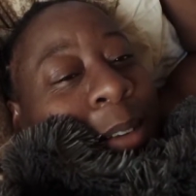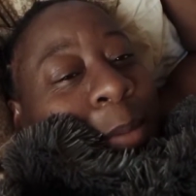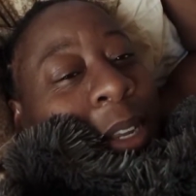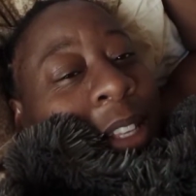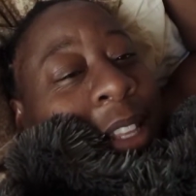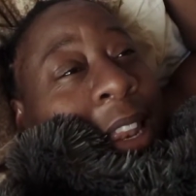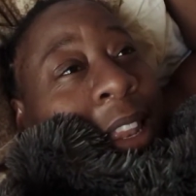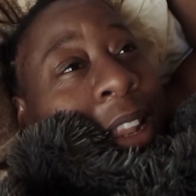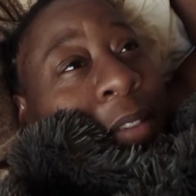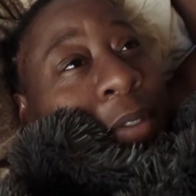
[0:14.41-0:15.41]
because I
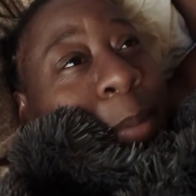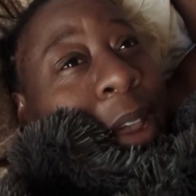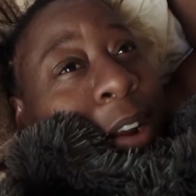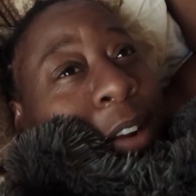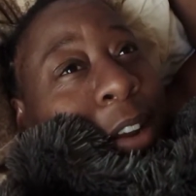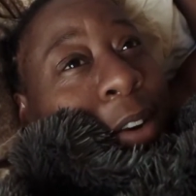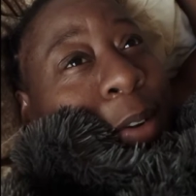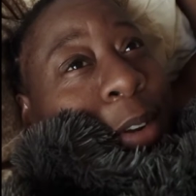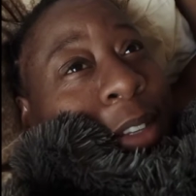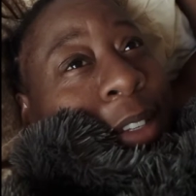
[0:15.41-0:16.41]
love the background
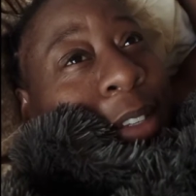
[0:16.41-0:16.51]
noise.